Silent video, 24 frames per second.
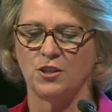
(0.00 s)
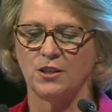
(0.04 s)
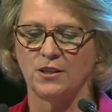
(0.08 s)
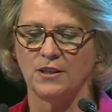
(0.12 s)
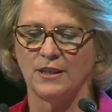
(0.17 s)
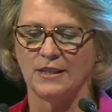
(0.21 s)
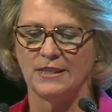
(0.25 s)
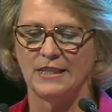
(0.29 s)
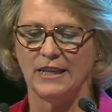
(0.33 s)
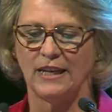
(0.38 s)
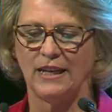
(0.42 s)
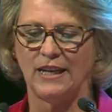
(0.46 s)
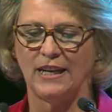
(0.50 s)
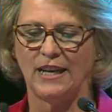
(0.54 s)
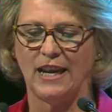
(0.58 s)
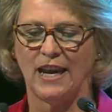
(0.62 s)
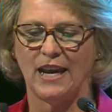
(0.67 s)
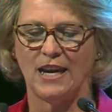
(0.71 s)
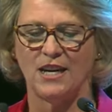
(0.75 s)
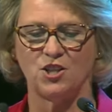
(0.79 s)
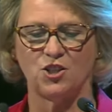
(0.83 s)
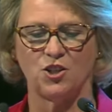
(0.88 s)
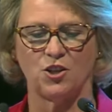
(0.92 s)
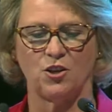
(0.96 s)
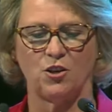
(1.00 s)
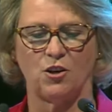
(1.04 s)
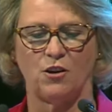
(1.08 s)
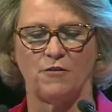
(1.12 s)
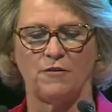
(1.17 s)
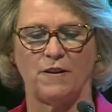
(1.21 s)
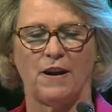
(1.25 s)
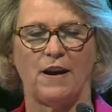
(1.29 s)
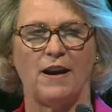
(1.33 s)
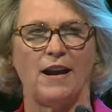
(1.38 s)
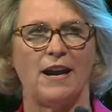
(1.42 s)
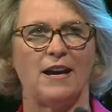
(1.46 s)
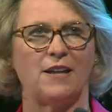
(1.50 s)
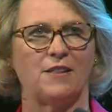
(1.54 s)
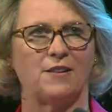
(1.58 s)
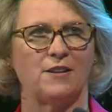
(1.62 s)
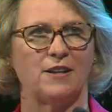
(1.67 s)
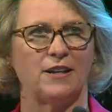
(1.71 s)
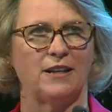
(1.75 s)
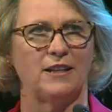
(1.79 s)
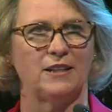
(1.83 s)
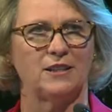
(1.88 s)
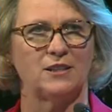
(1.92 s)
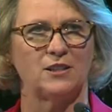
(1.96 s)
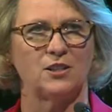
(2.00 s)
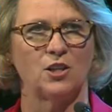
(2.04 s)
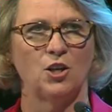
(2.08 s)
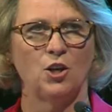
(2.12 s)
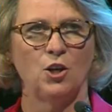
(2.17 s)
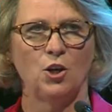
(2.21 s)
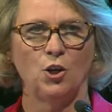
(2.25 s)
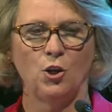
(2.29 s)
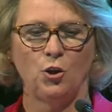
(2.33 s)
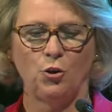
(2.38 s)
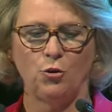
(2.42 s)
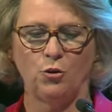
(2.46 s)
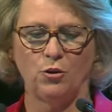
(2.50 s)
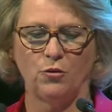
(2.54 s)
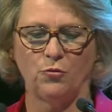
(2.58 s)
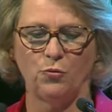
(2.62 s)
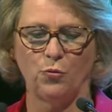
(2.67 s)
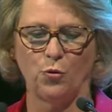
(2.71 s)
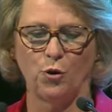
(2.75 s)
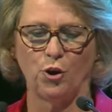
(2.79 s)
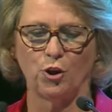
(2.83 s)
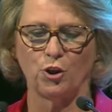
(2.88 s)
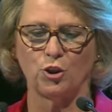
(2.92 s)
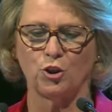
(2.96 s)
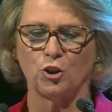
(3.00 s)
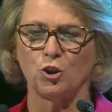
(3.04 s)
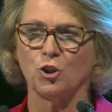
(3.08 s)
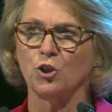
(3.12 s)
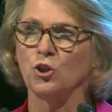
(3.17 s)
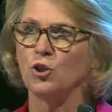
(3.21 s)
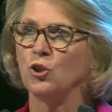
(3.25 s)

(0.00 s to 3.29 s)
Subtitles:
the dedication of our athletes who have worked